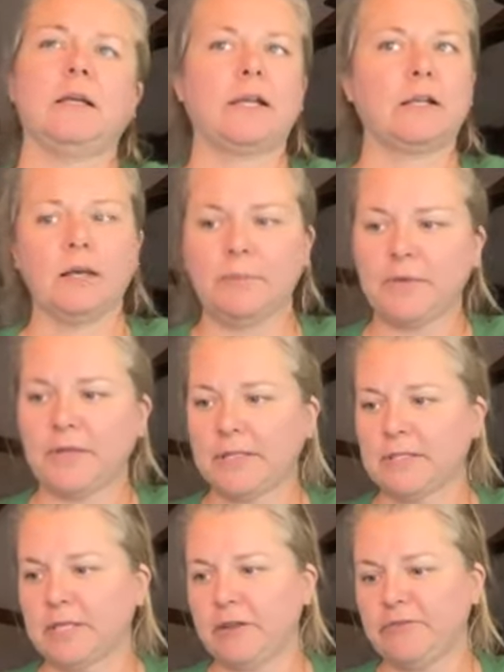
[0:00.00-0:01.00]
Got a couple
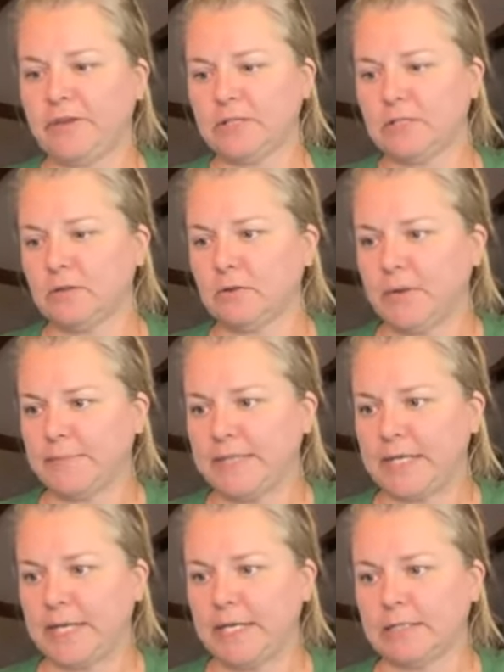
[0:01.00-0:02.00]
things to go fix on the
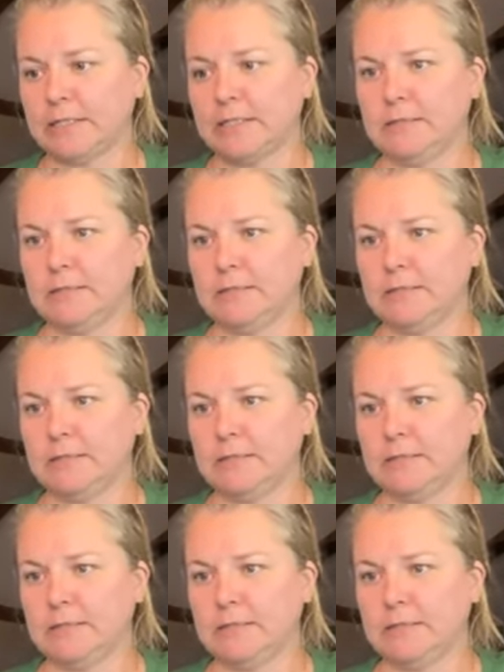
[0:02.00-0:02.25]
website.